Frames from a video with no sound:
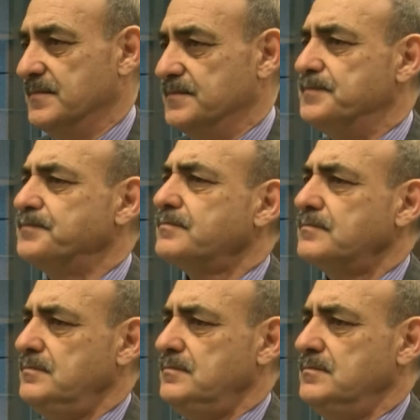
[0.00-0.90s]
which
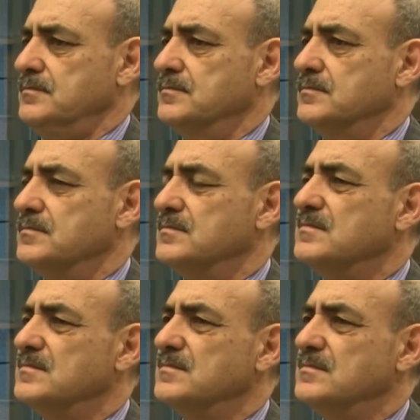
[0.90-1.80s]
particular
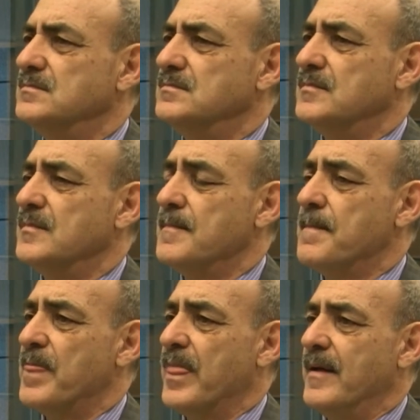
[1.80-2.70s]
organizations
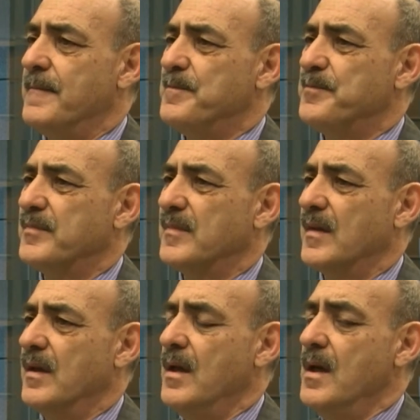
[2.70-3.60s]
uh, are you referring
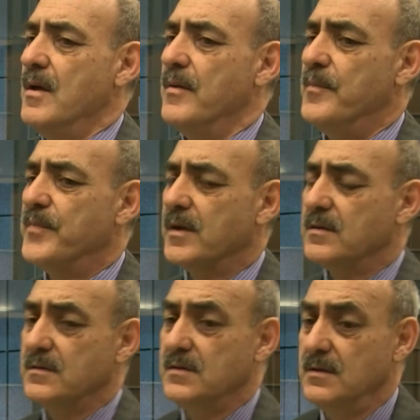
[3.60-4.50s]
to here? Um,
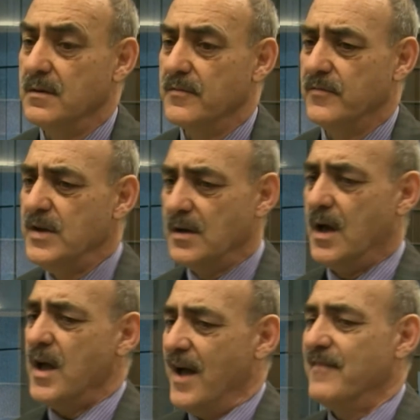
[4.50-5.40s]

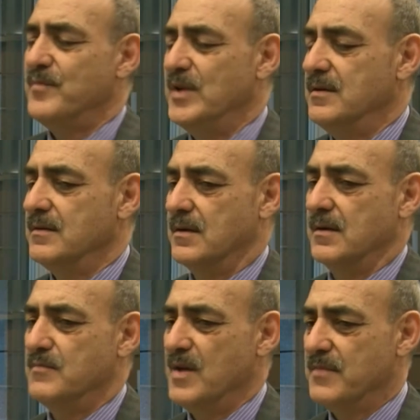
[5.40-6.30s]
I have been
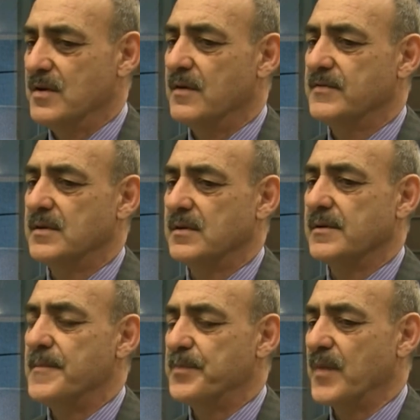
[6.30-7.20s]
a member of
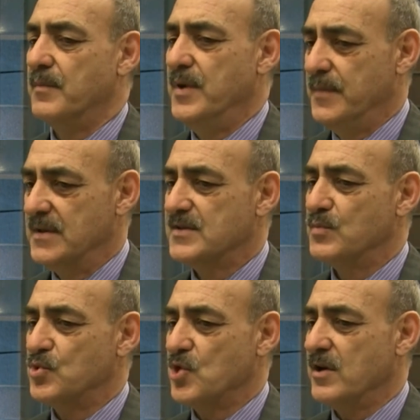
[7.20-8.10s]
the People's
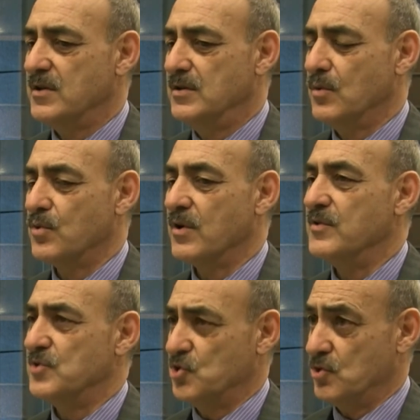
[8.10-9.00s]
Mujahideen
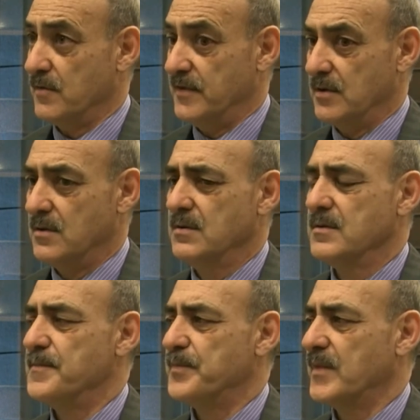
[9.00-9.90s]
Organization of Iran
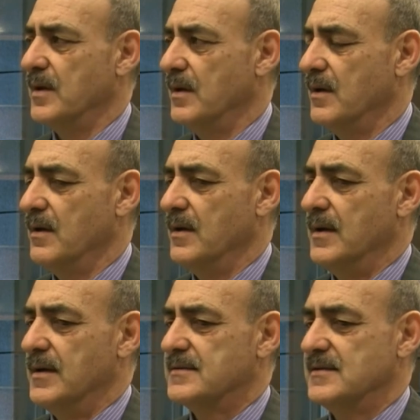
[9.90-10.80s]

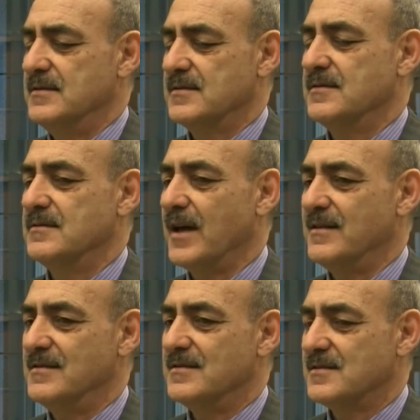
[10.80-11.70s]
since
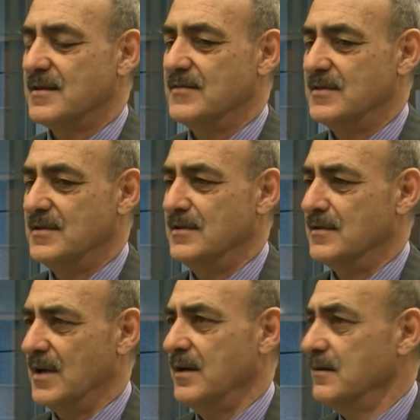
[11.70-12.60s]

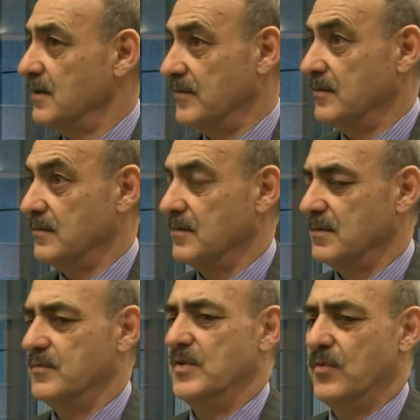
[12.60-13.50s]
1979. Even
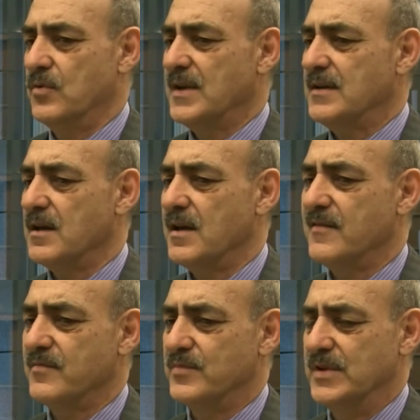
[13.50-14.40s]
before that, I
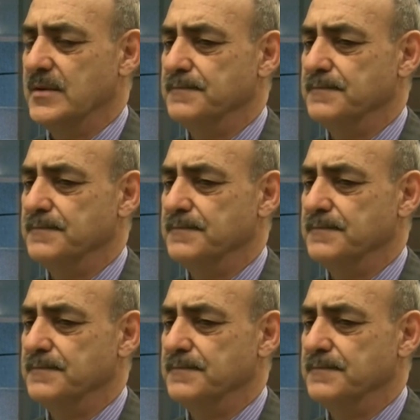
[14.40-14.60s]
have been